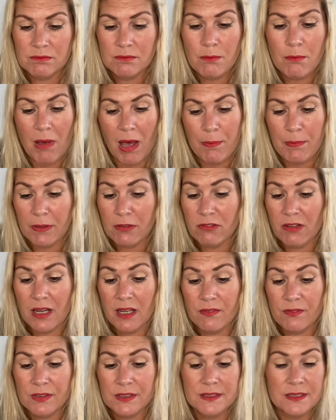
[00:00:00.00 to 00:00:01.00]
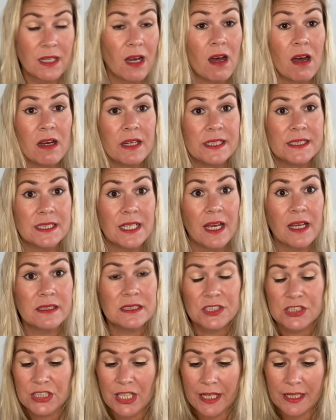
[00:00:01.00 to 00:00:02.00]
map engravers,
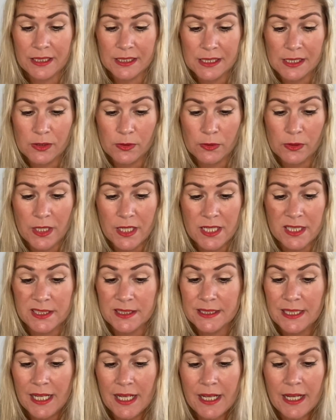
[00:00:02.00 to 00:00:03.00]
architects, shady lawyers,